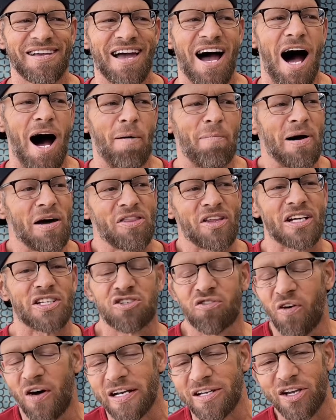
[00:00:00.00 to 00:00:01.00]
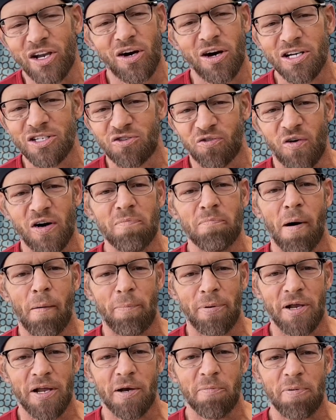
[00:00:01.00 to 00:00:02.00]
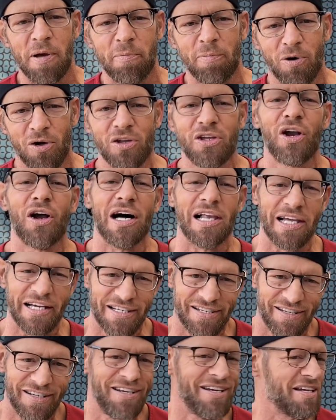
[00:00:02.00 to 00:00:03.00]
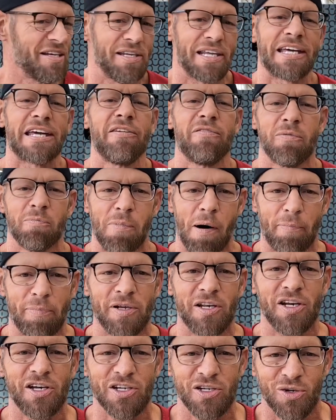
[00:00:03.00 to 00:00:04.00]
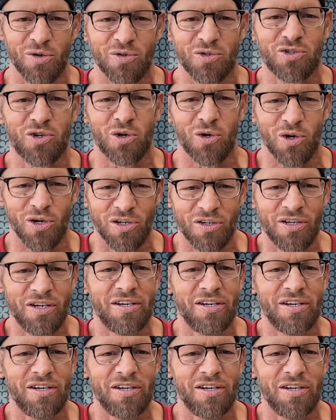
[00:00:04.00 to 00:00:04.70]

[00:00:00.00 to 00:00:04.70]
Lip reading: I think it's fun. You know, it's fun bumping into people. You know, I like even bumping into you is cool.